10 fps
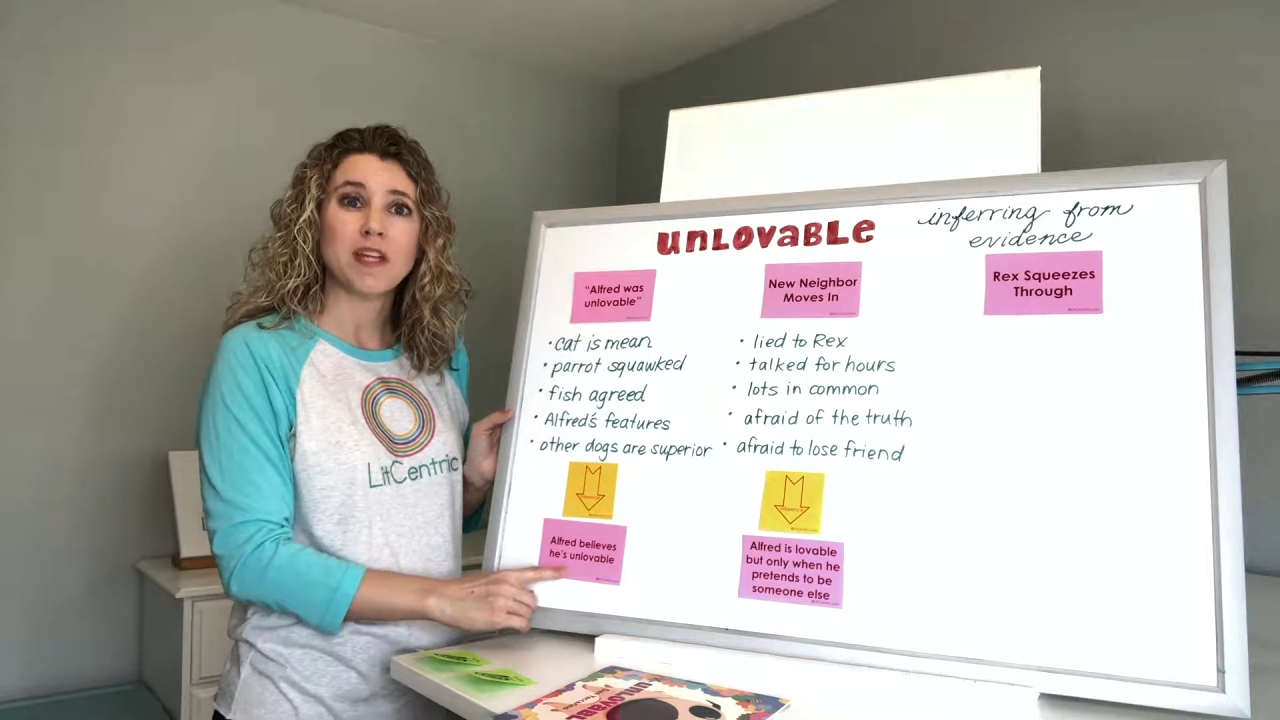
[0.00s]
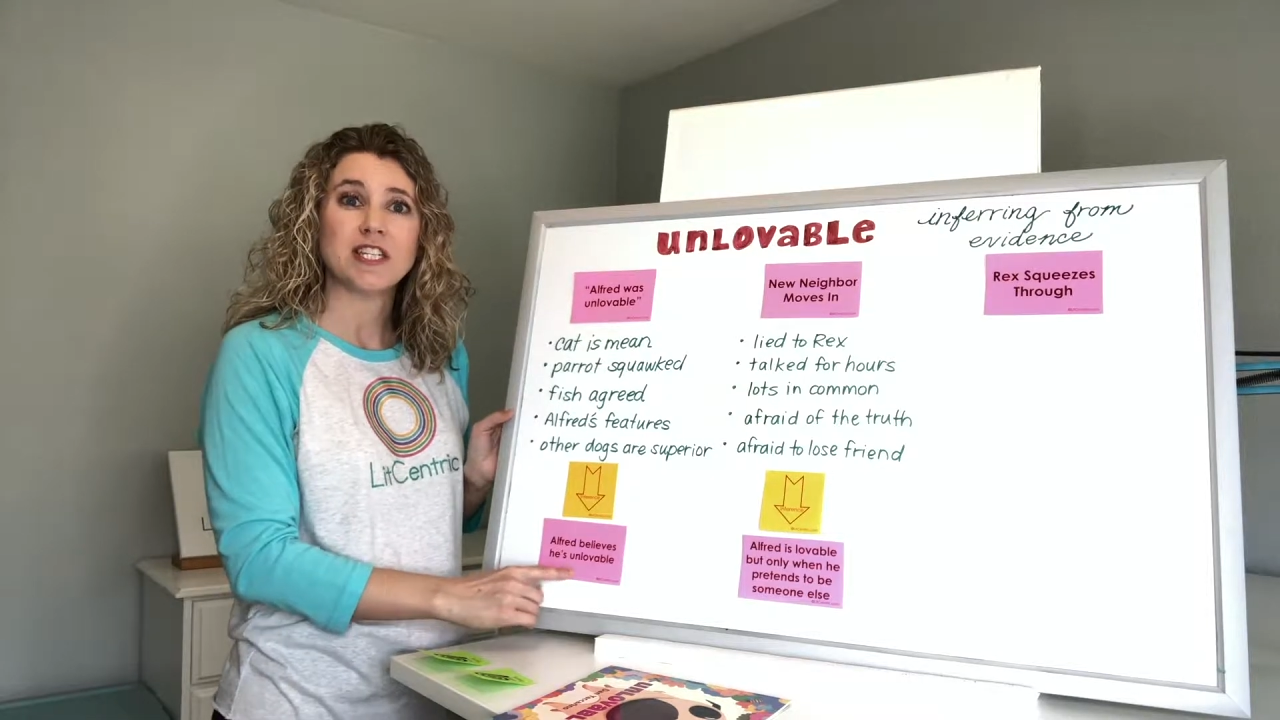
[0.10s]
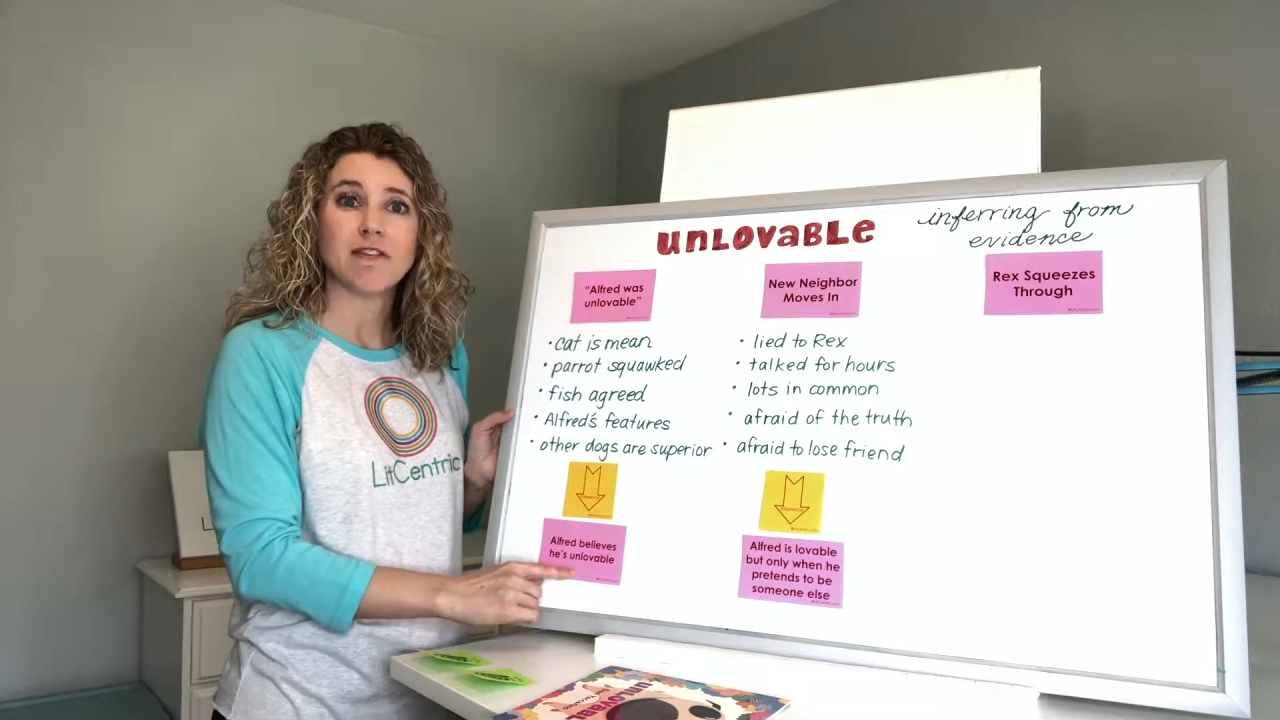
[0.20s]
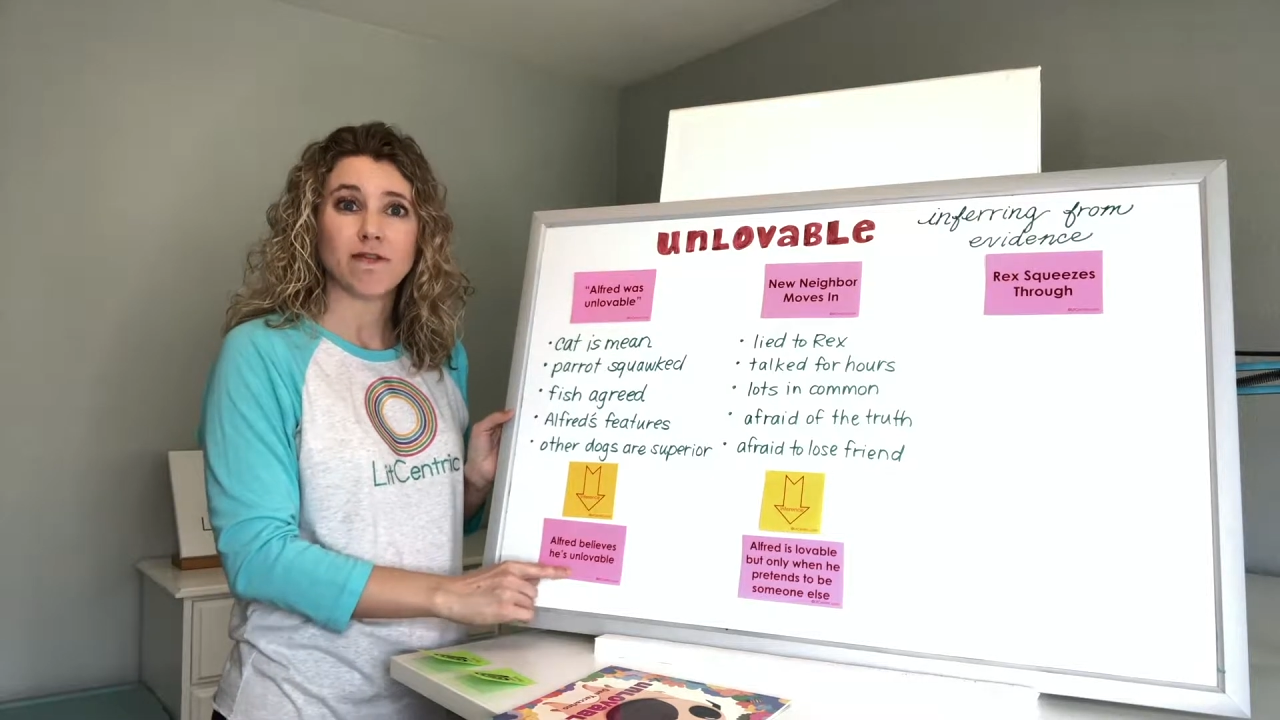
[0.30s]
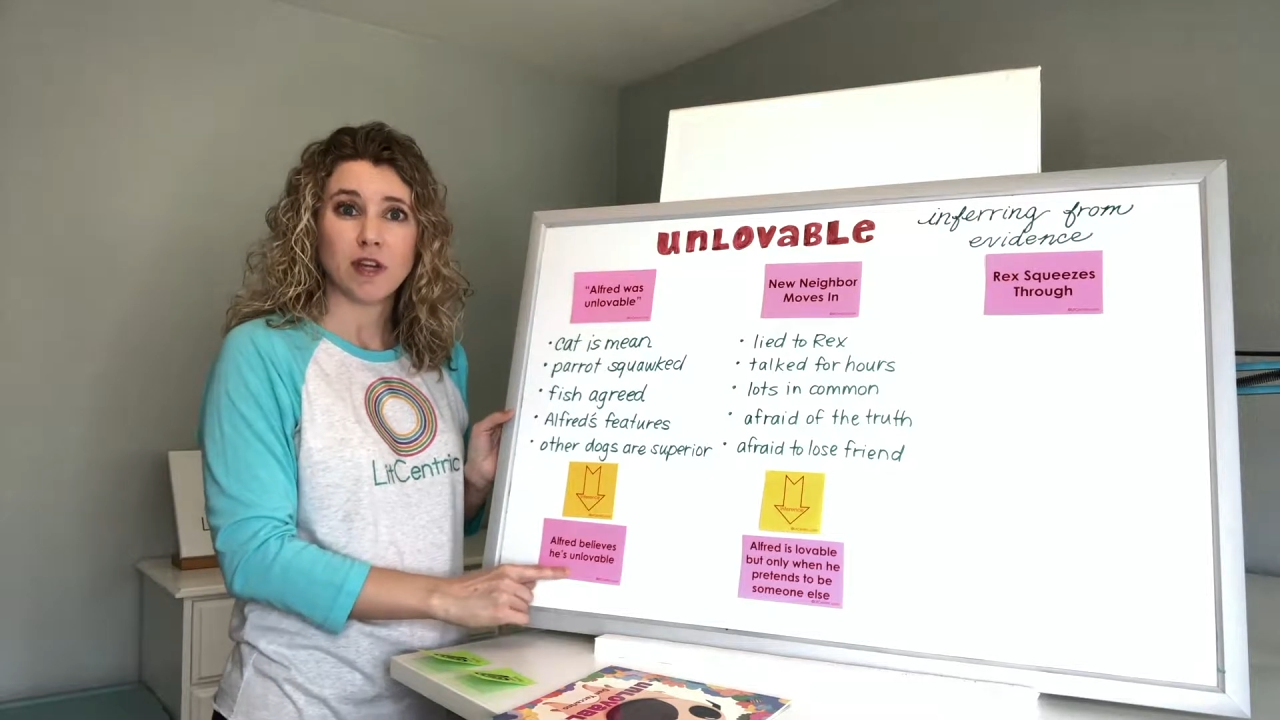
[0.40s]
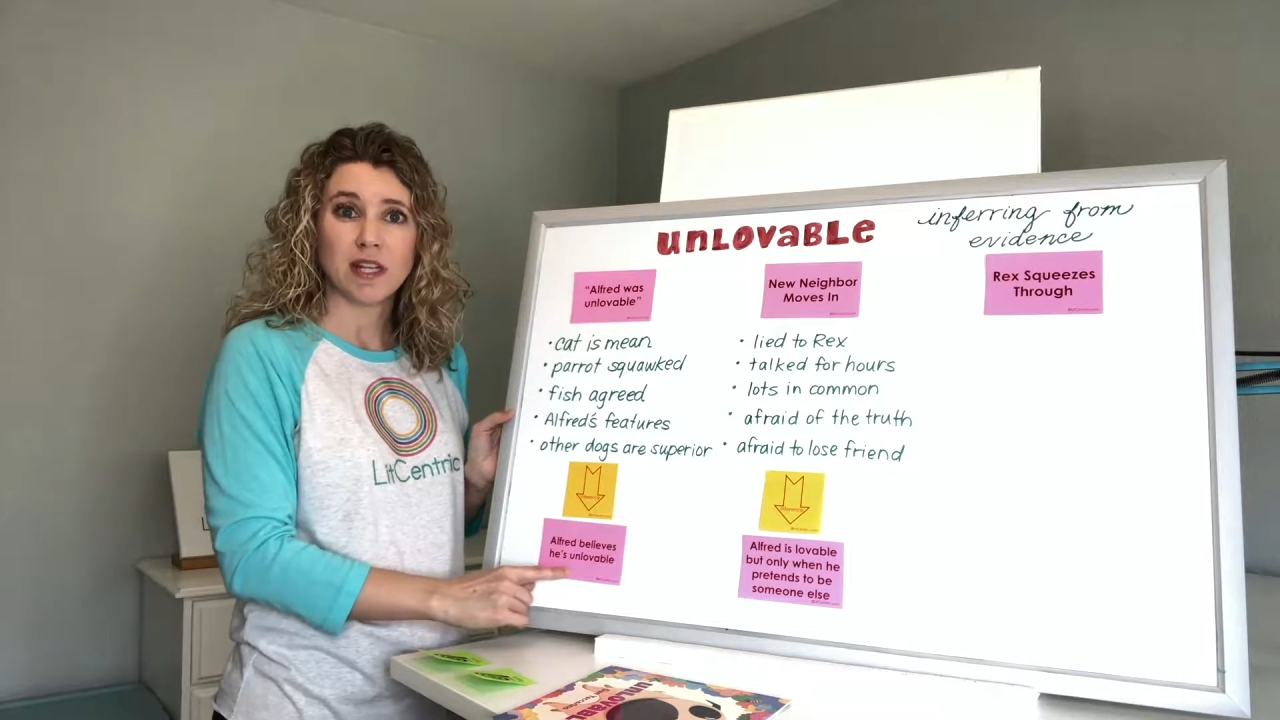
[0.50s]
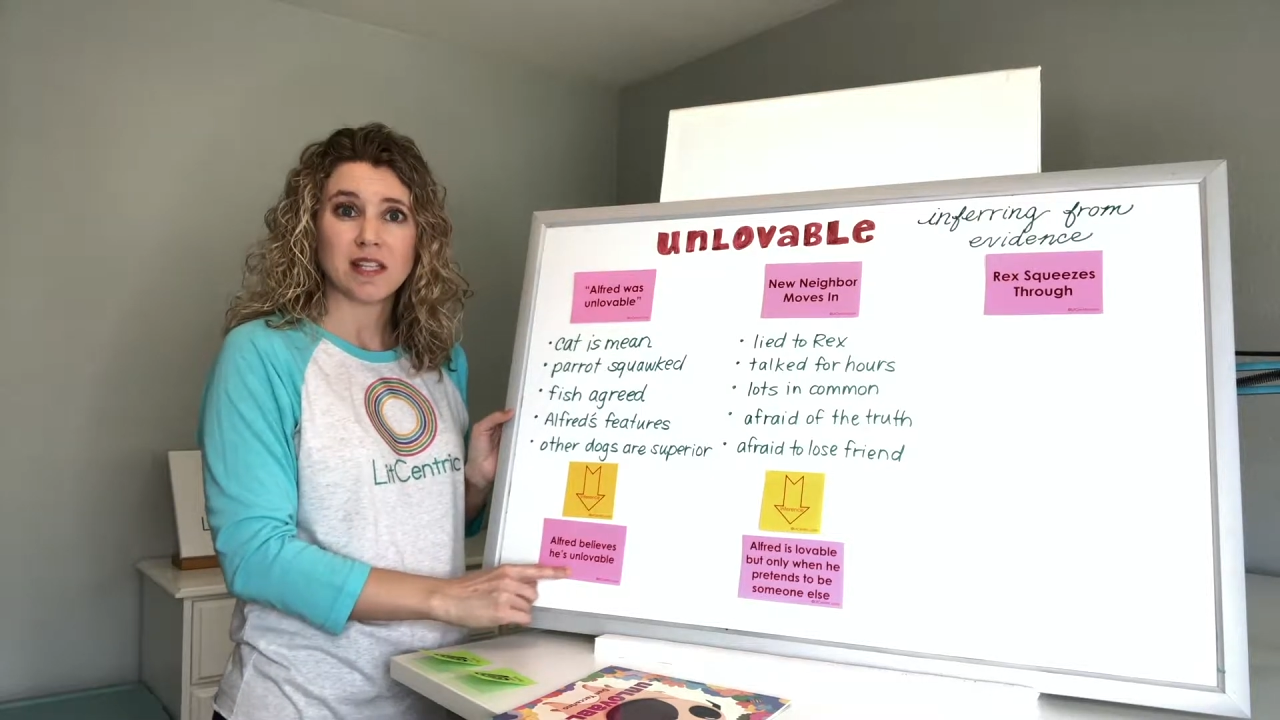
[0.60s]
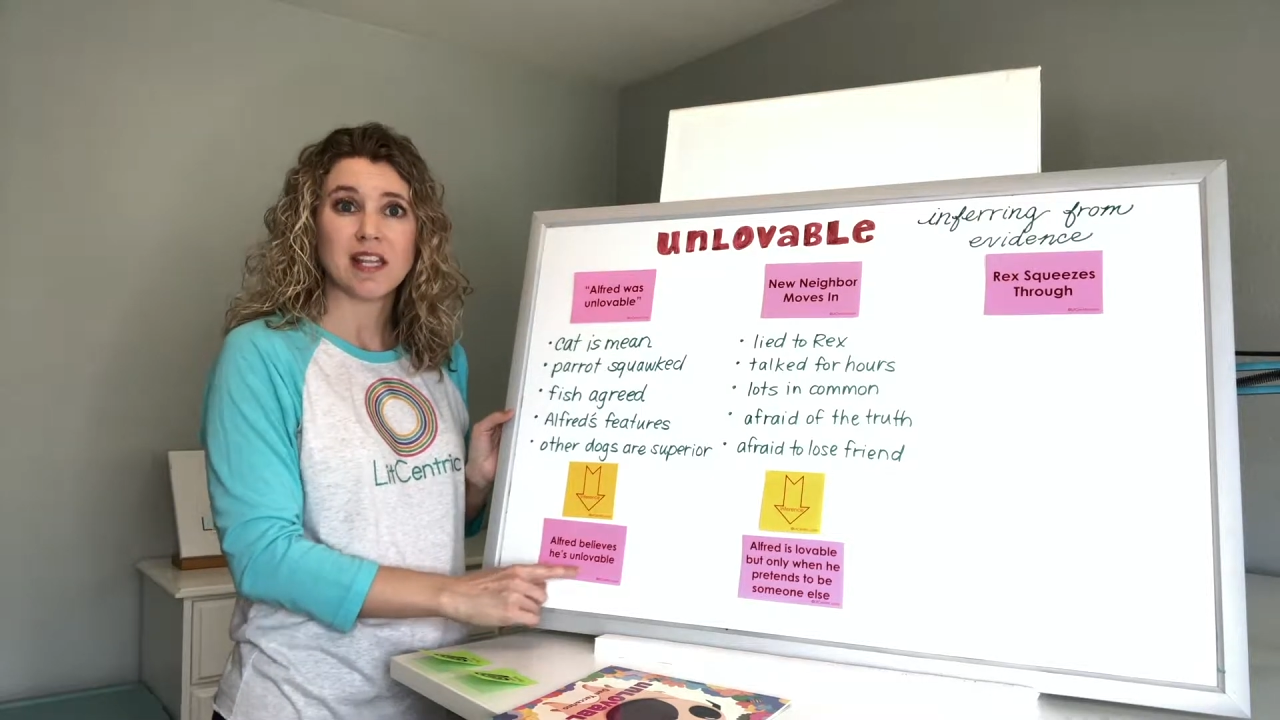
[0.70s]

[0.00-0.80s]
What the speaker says: a